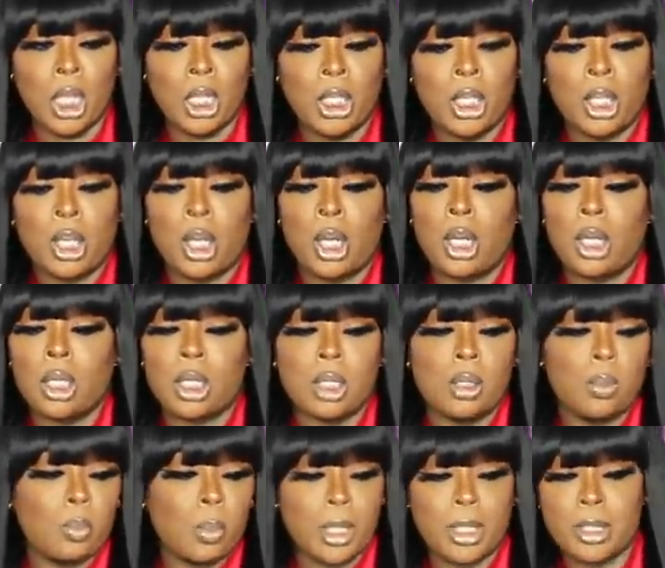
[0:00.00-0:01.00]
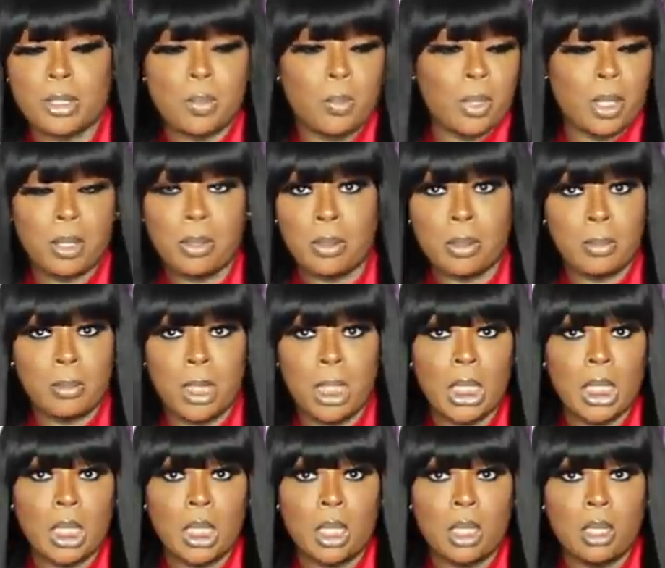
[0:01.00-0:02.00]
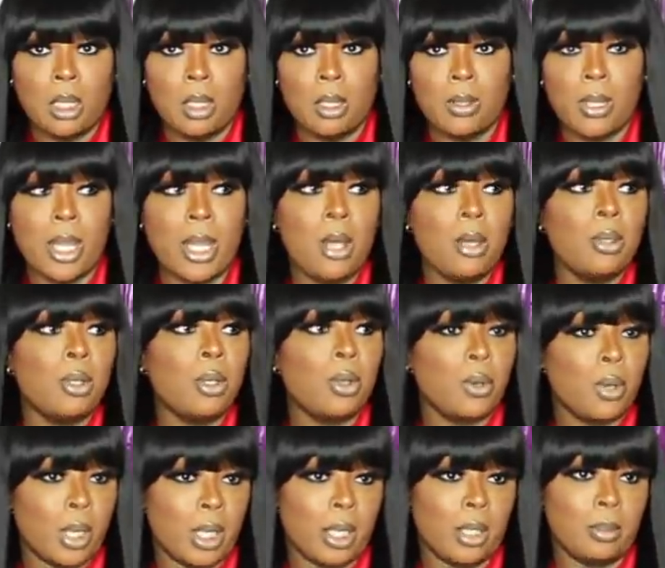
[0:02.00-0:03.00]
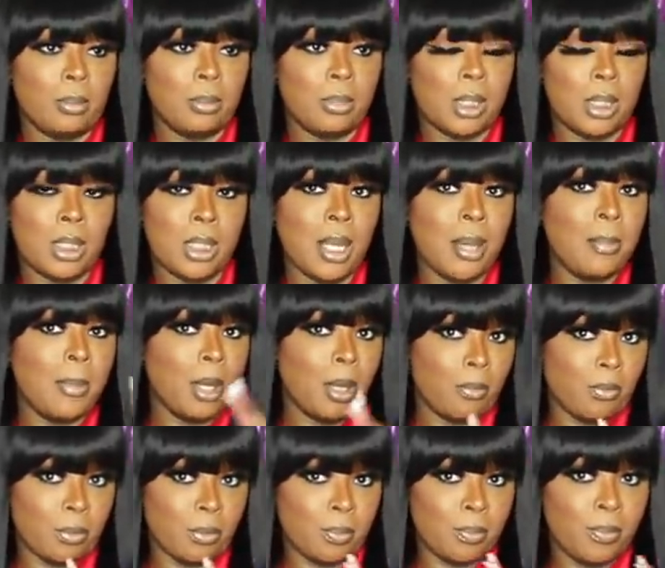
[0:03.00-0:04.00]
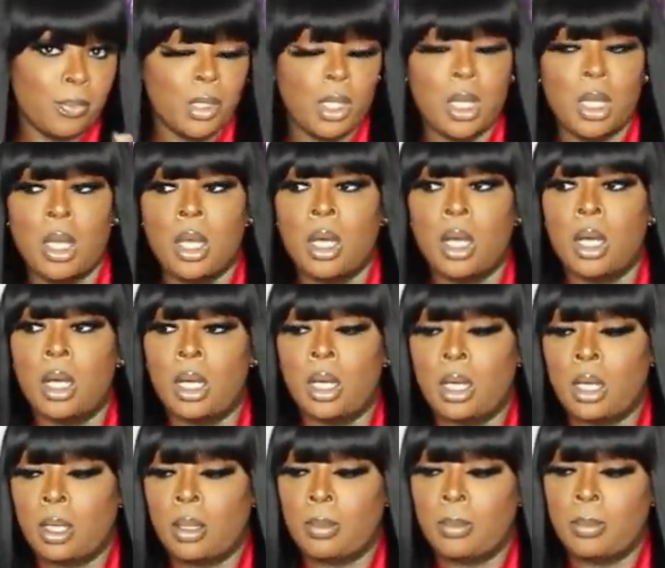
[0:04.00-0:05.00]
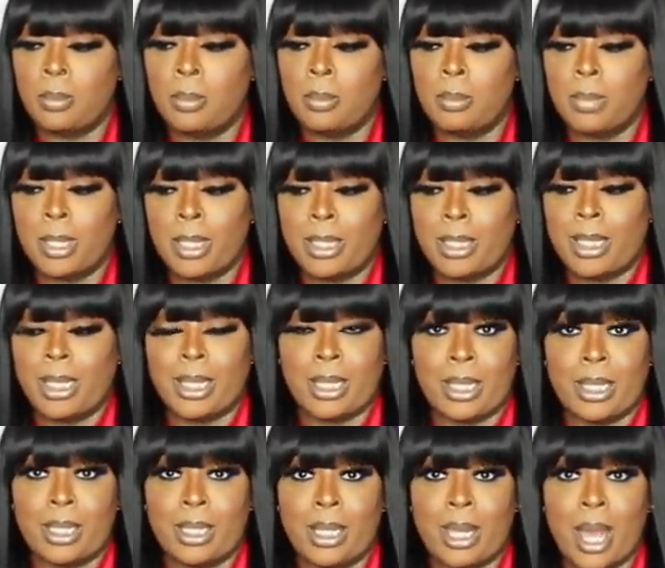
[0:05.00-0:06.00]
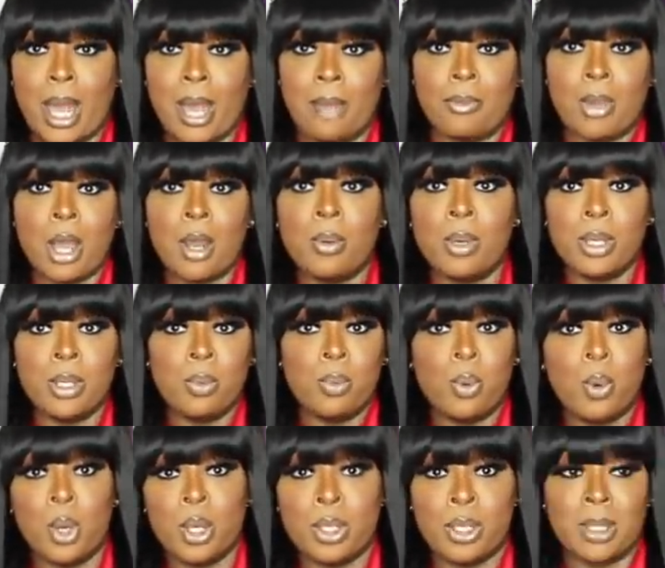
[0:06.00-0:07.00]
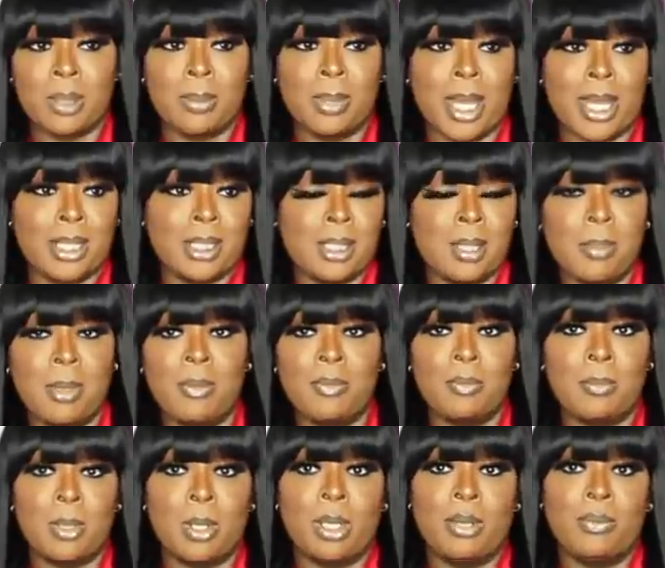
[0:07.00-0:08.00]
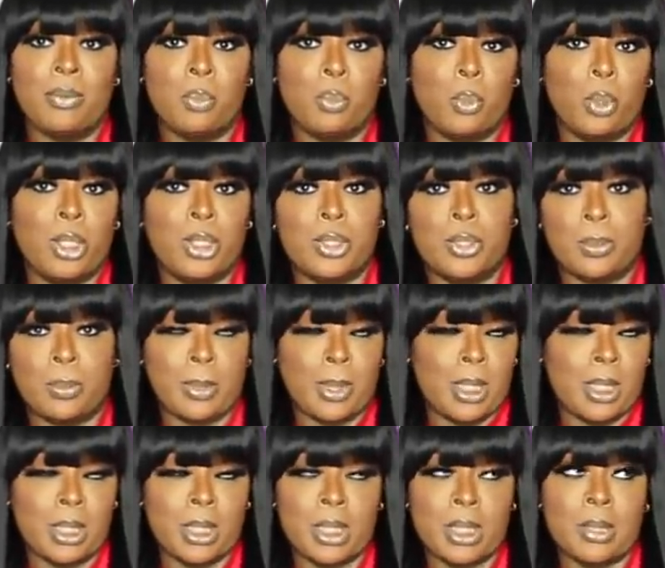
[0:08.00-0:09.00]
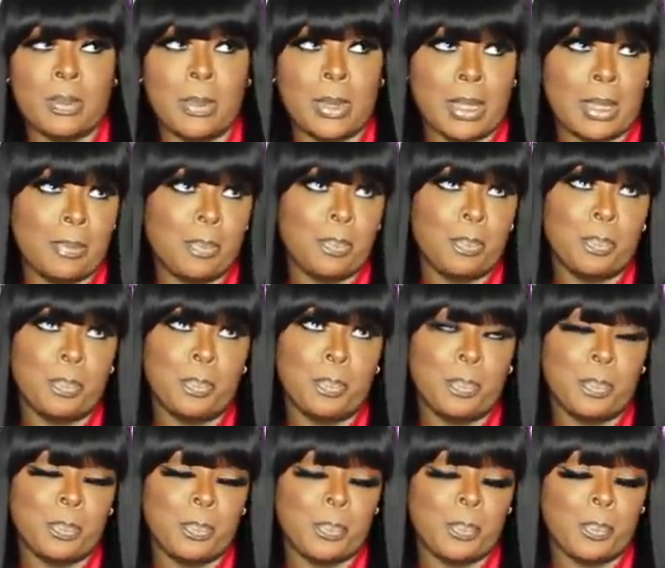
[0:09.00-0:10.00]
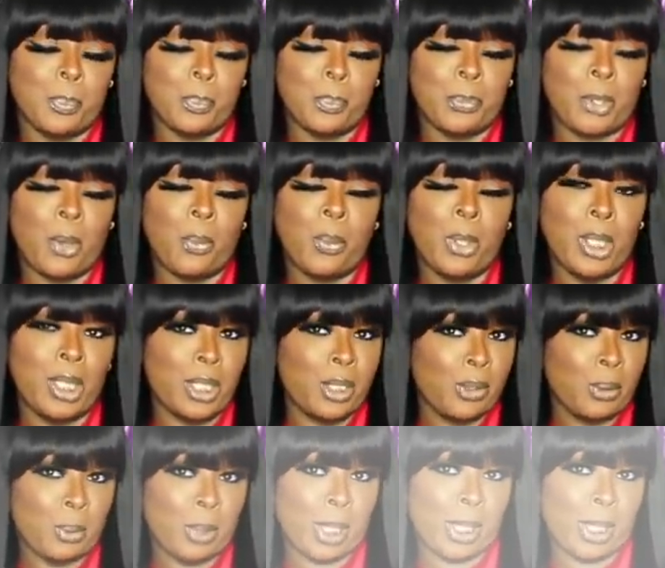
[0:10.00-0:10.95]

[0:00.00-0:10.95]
your girl couldn't wait to wear them they on the gram some of them um but yeah I've already wore them like some of them are even winter pieces but we'll get through